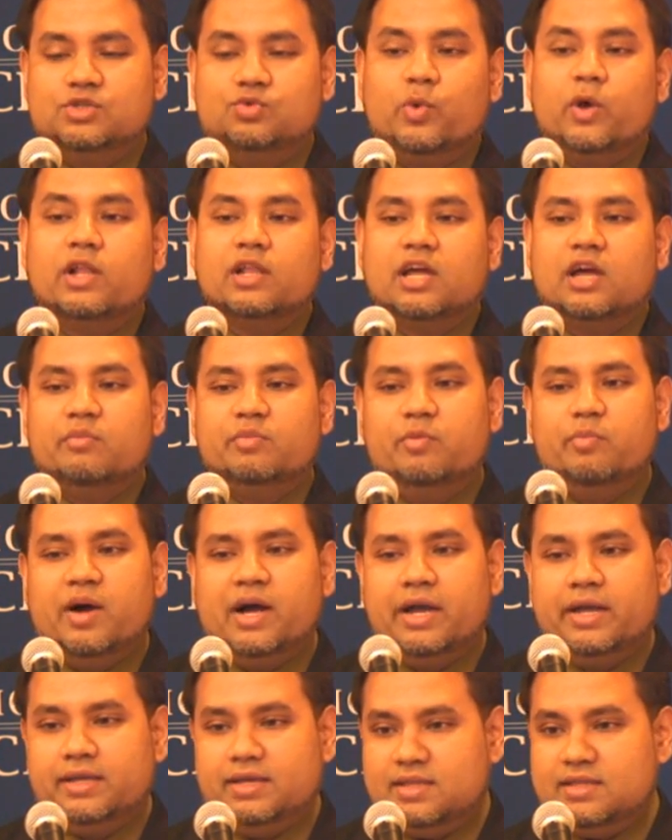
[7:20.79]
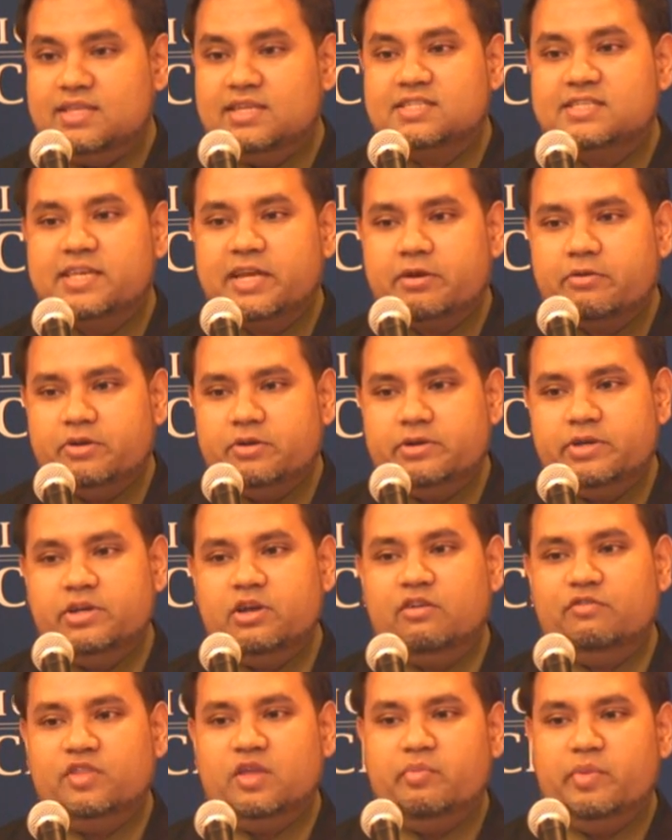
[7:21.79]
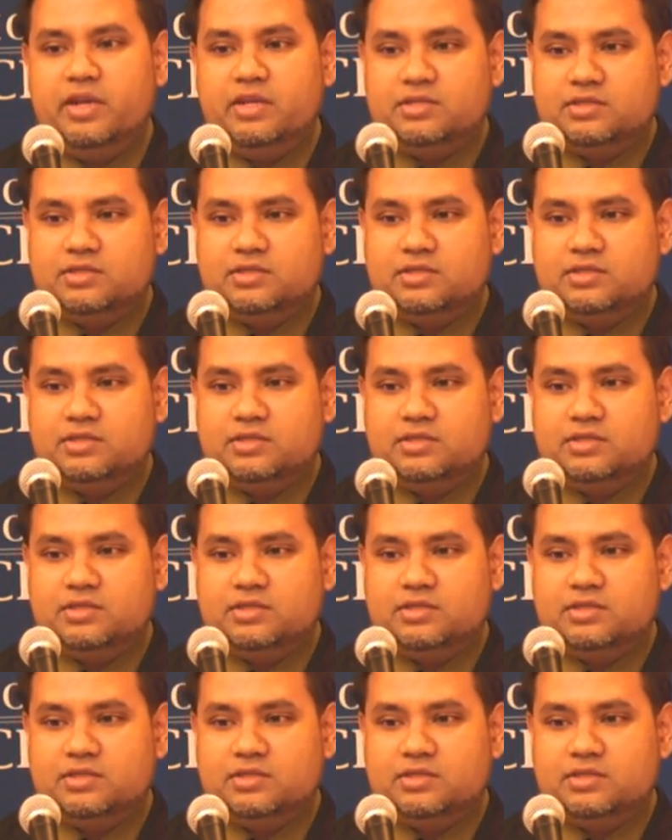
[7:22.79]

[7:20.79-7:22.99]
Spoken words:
is welcomed by the secretary of the